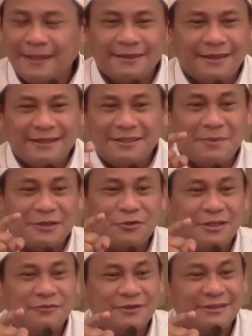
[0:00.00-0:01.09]
that it might
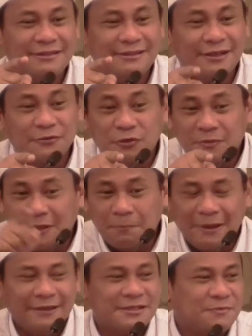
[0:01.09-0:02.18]
not even turn out to be a
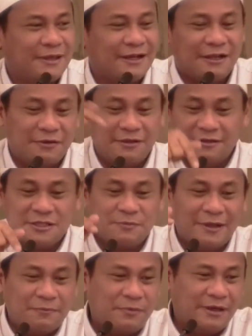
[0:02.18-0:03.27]
pious man,
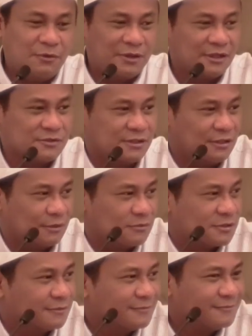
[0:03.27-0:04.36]
despite praying 1,000
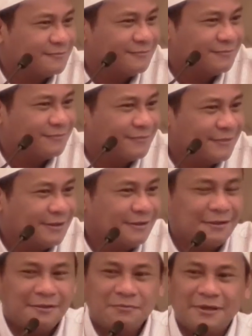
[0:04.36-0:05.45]
times.
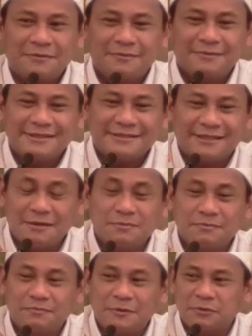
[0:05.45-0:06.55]
But
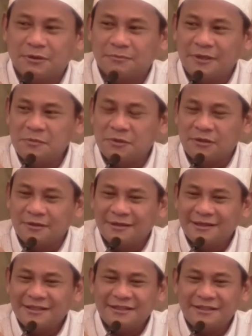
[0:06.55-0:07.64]
some people, maybe,
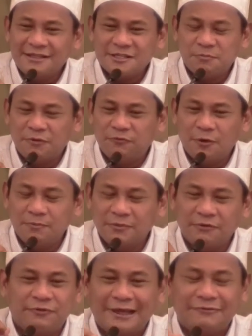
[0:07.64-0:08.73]
they just perform
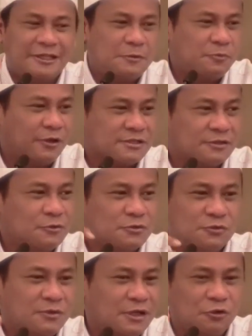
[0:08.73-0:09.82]
the 5 daily prayers, no
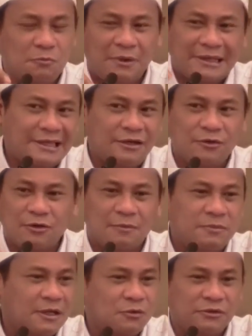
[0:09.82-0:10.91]
sunnah, no ba'diyah, no
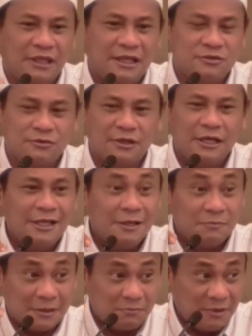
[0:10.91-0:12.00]
qabliyah, no tahajjud,
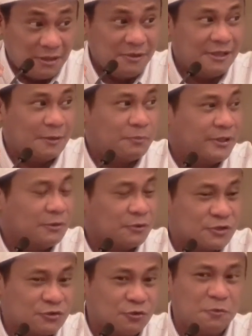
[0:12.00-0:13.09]
but maybe that prayer
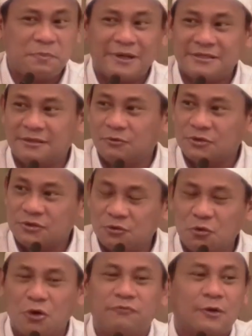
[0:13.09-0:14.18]
was so present, was
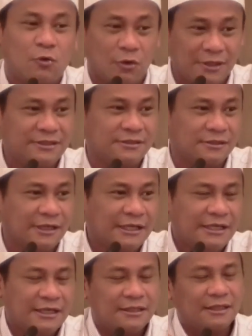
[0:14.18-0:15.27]
so of a quality,
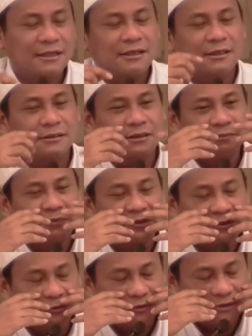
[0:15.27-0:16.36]
that then Allah
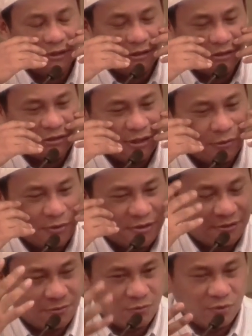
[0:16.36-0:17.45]
bestows,
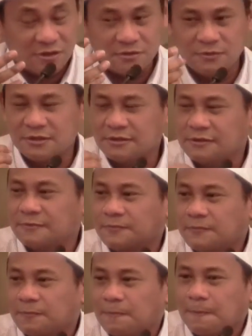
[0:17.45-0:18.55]
showers him with his mercy.
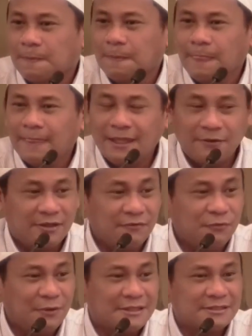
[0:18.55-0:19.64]
And I'll
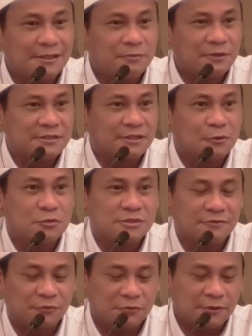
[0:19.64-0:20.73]
give you an example as a
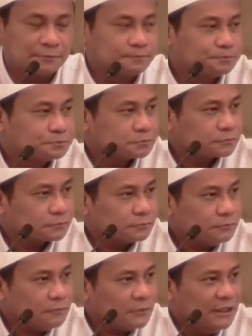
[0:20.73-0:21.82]
closing for today.
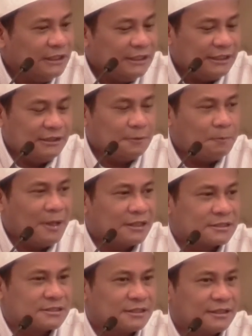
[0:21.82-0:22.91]
In the
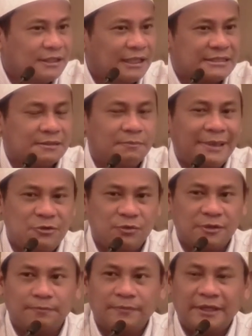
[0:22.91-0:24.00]
past, there is a
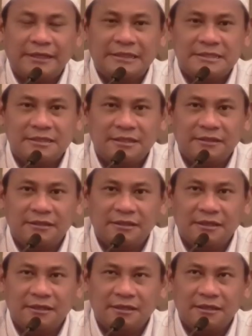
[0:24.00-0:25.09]
Bedouin, and this is
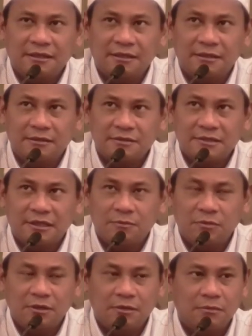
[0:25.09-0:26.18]
narrated in
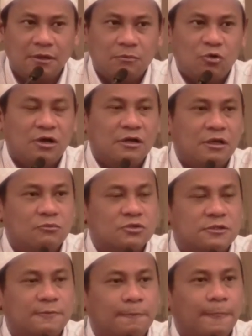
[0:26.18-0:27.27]
Sahih Bukhari and
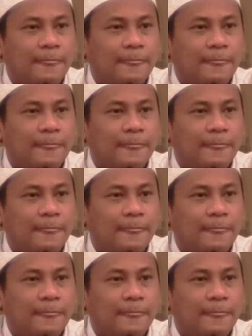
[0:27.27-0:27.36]
Muslim.